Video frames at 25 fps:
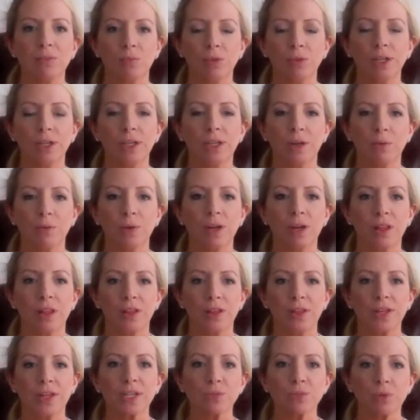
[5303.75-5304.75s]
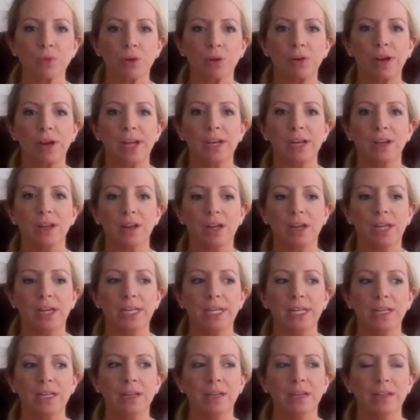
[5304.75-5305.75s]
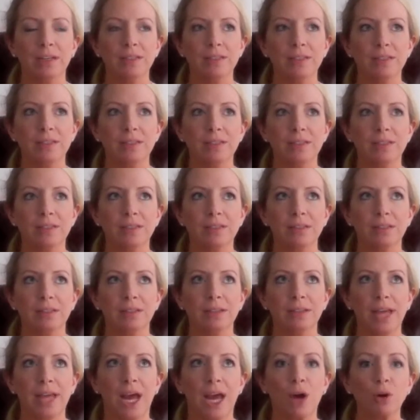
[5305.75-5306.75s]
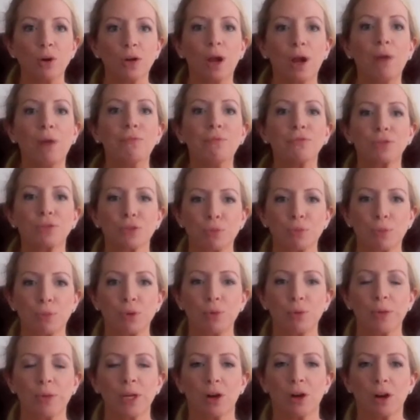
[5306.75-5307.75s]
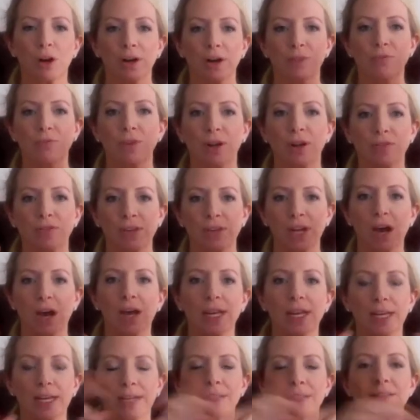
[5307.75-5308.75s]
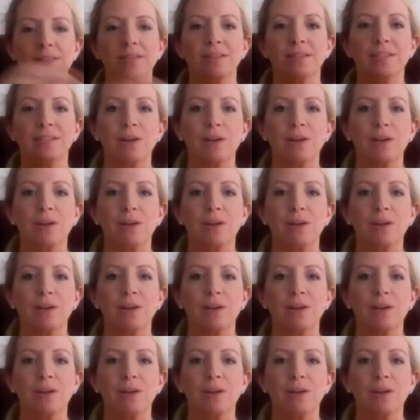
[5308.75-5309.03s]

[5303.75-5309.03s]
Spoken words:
you know, one of the things we're graded on is how comfortable we are in front of an audience.